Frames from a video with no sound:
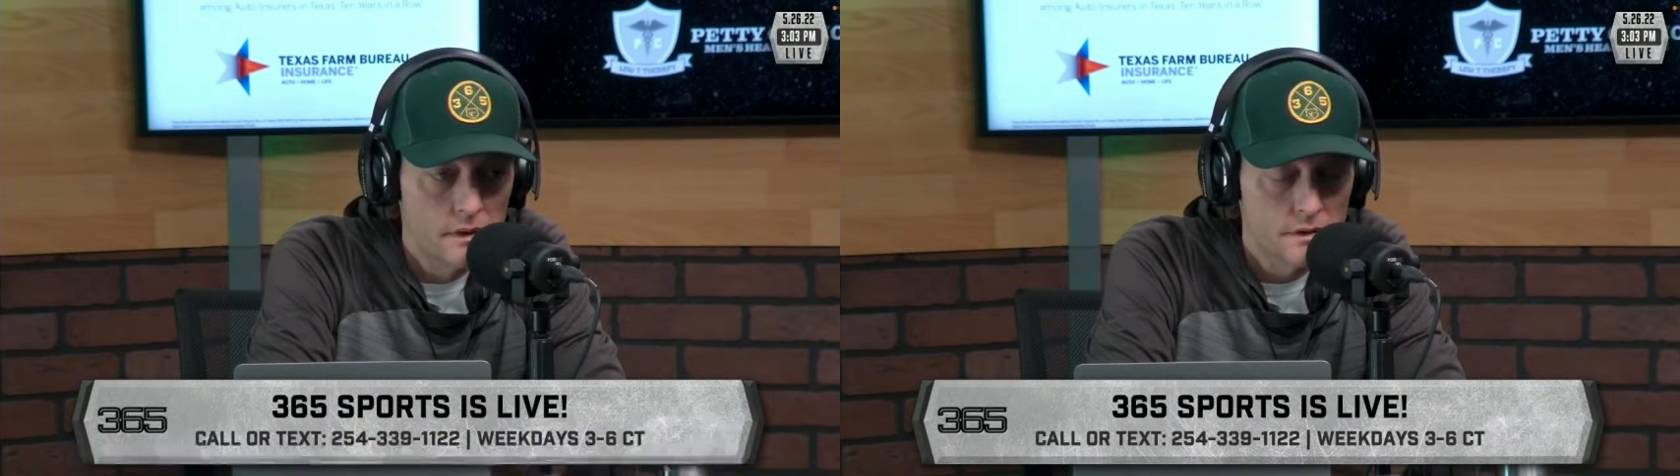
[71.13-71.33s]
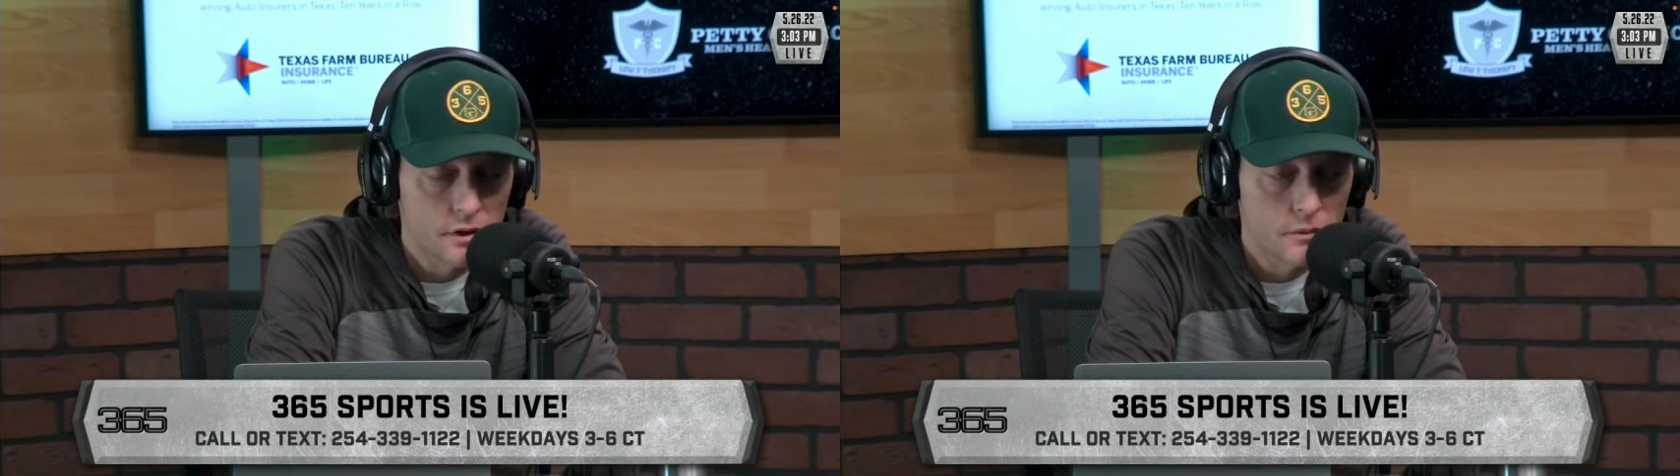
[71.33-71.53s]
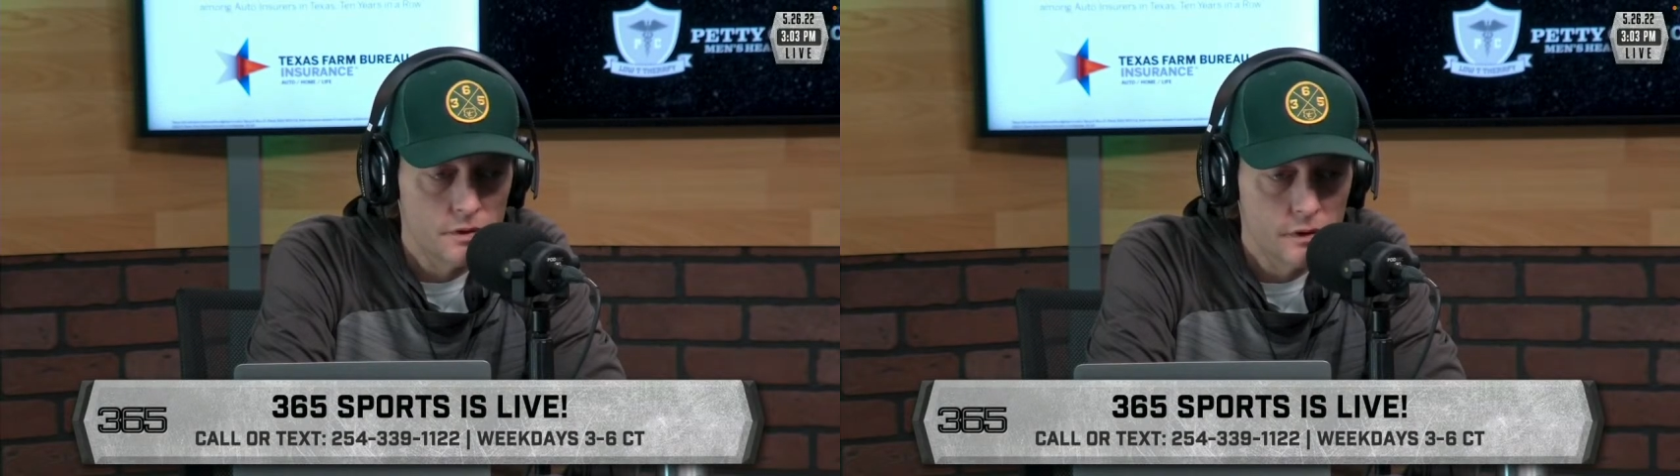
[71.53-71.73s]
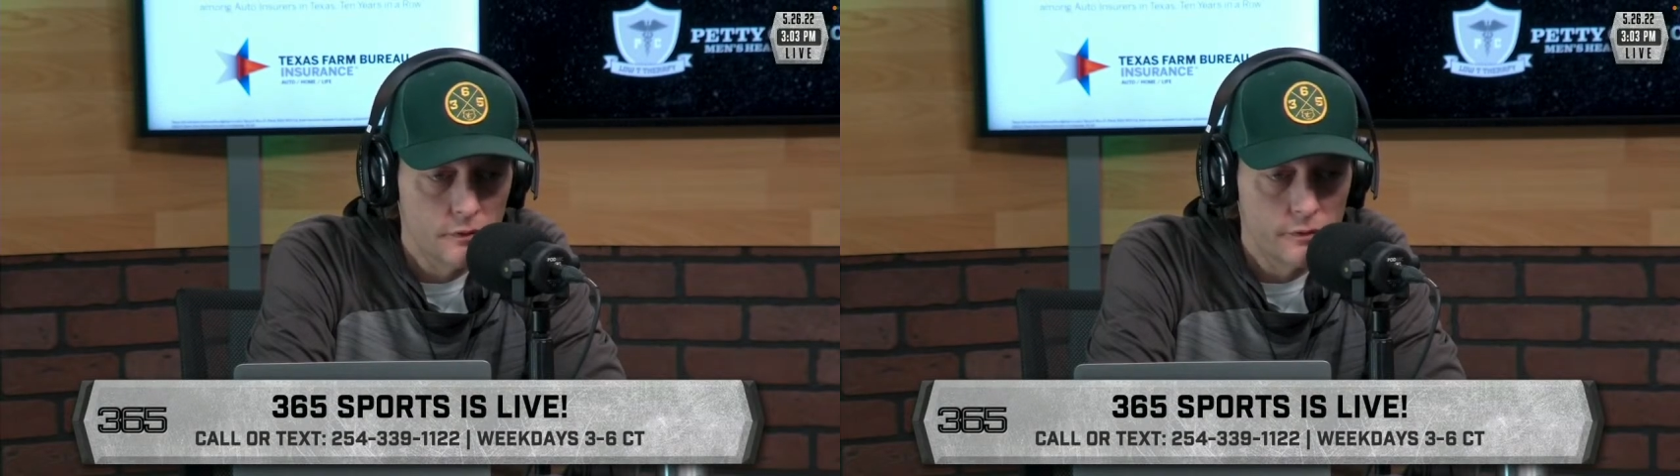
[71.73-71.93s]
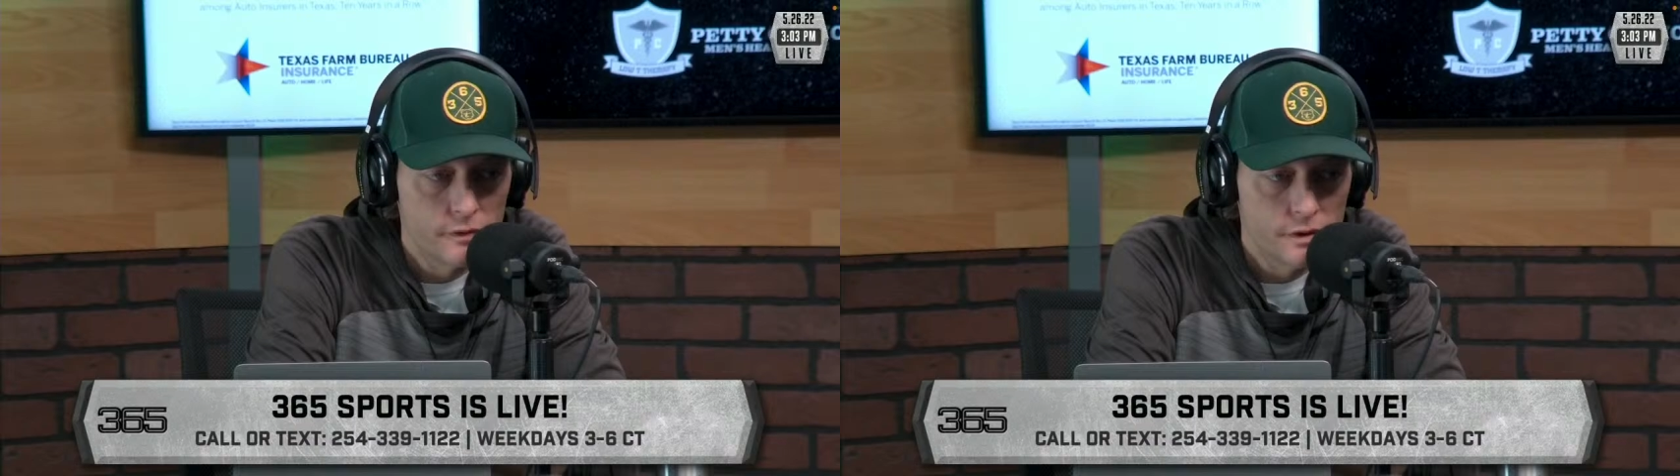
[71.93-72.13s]
in terms
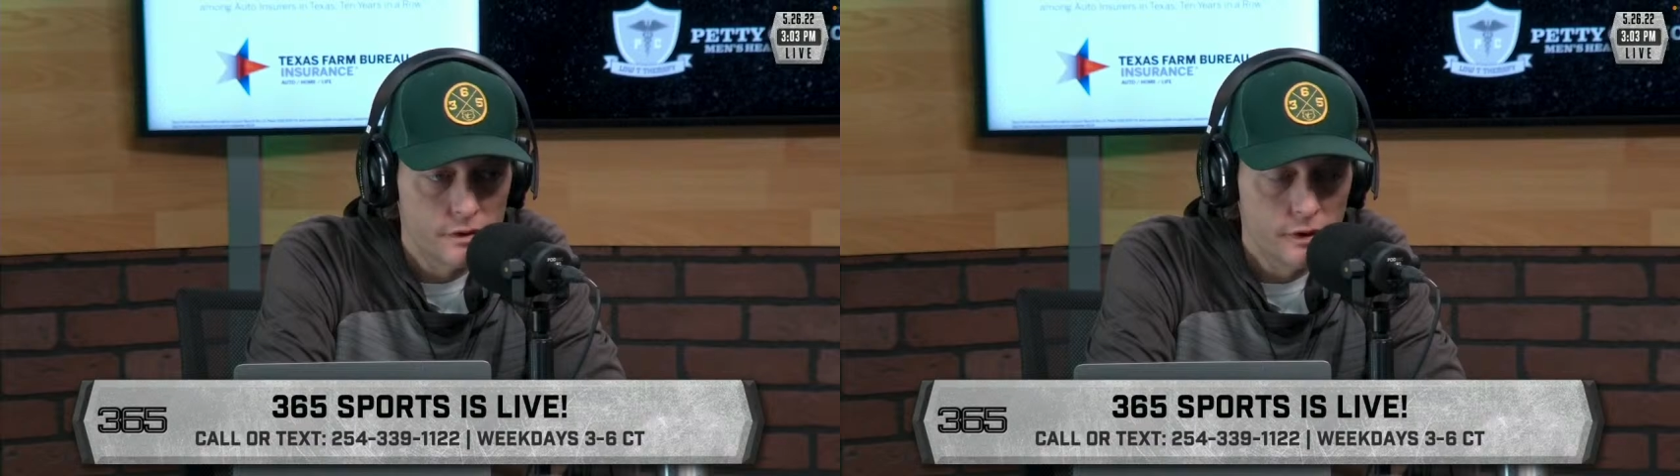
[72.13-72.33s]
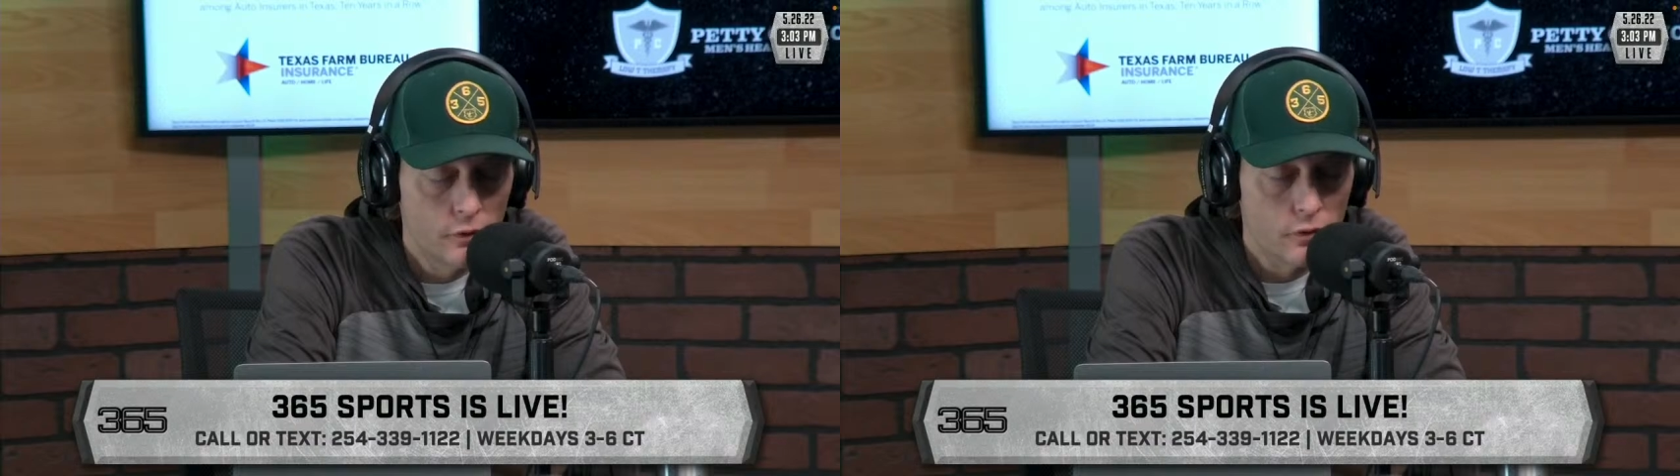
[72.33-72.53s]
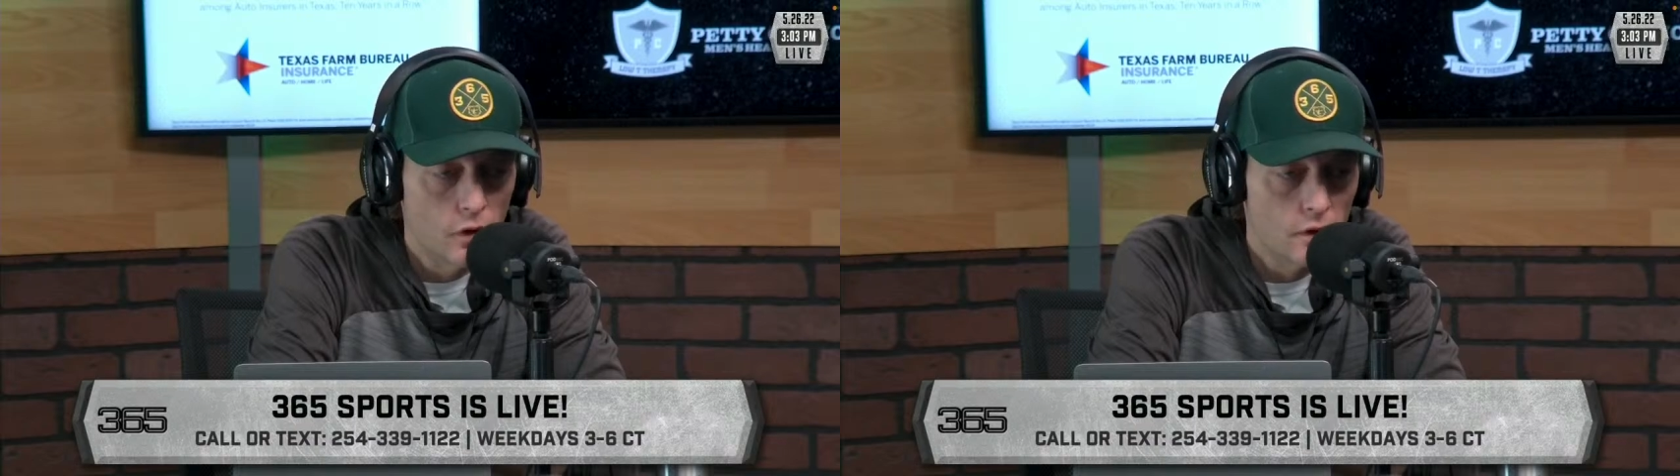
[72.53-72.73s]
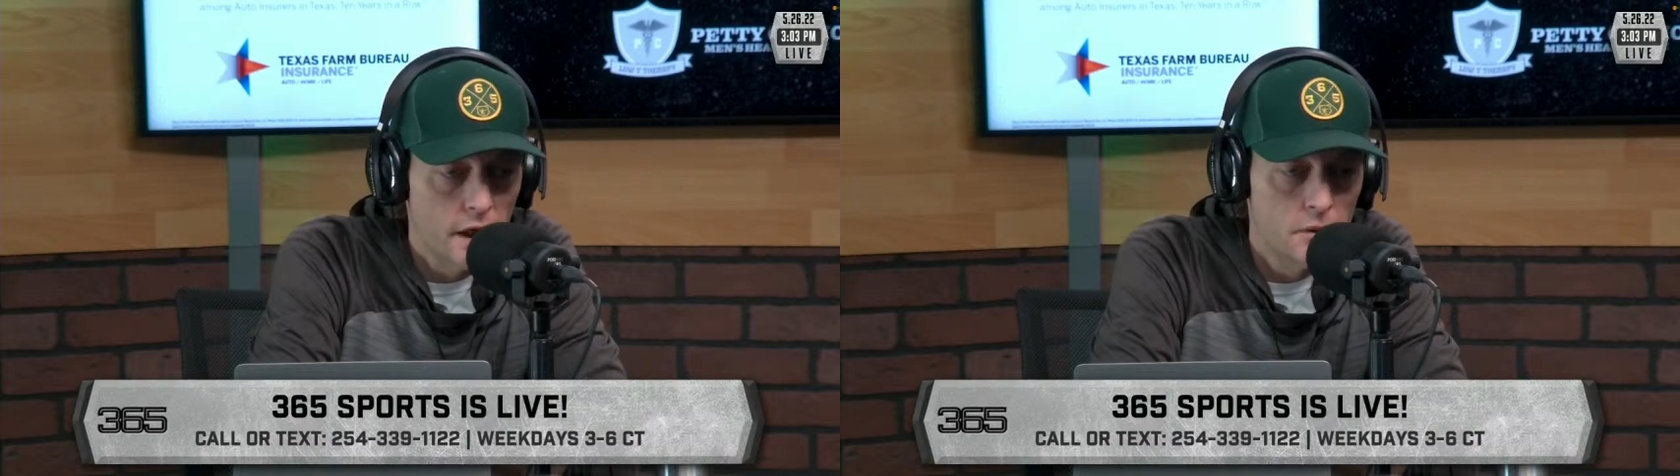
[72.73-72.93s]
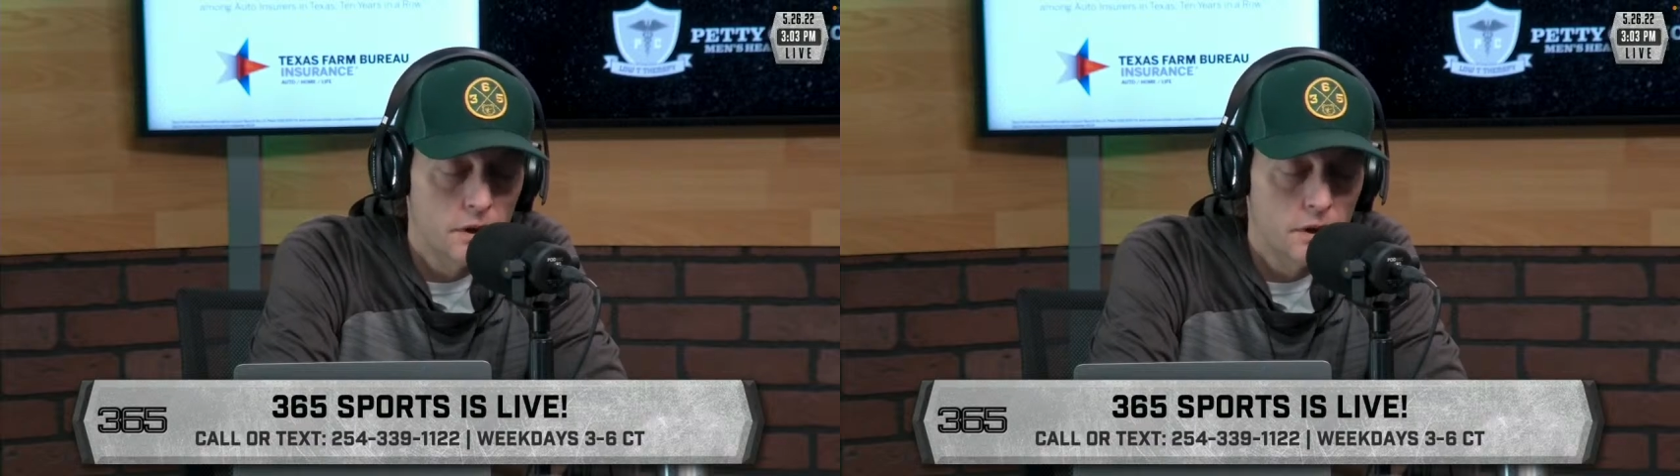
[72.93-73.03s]
of just the overall game